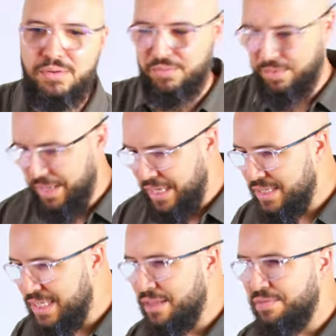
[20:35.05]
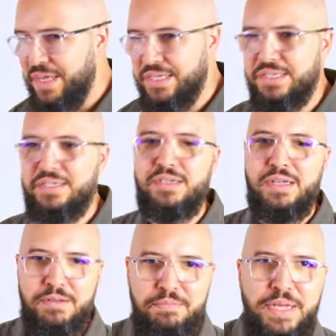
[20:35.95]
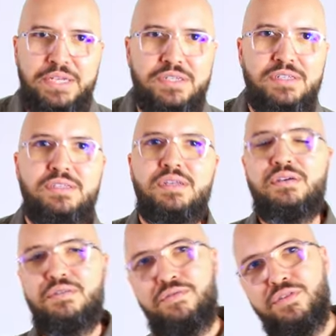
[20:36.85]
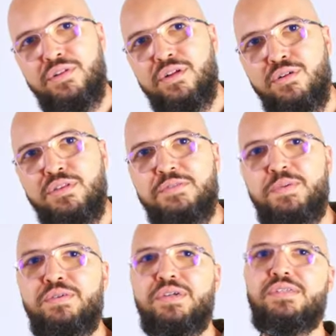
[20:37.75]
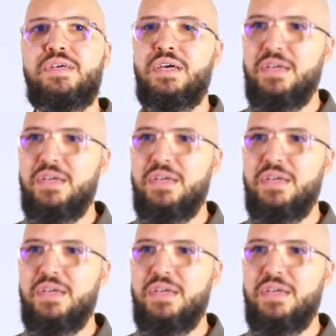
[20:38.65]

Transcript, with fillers: remain steadfast, patient, fruit of the Holy Spirit,